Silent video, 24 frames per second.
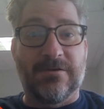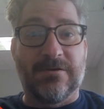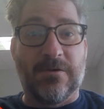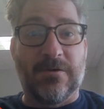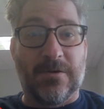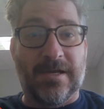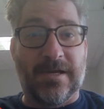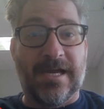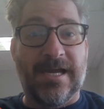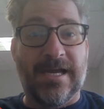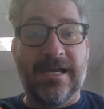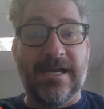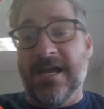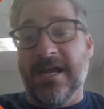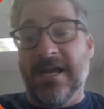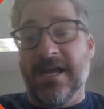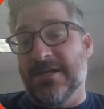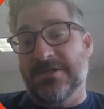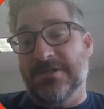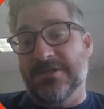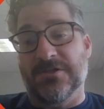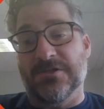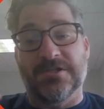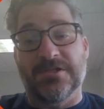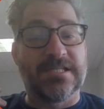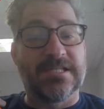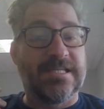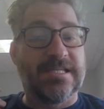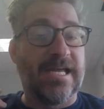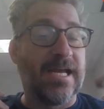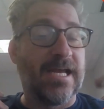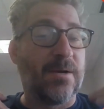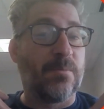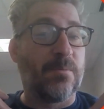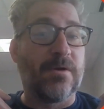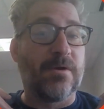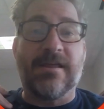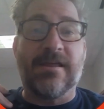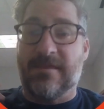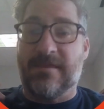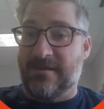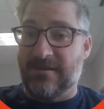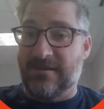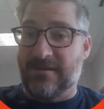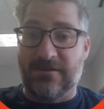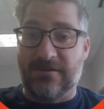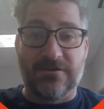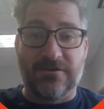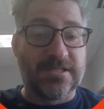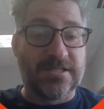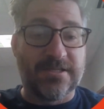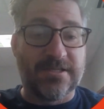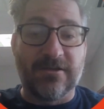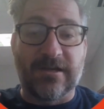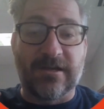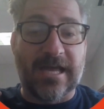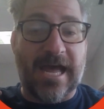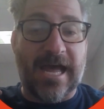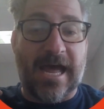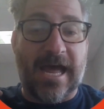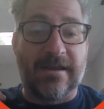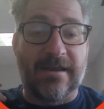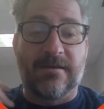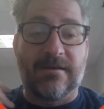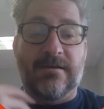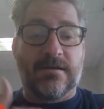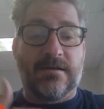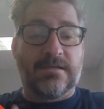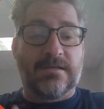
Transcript: Okay, so just take a breath. You're still got it.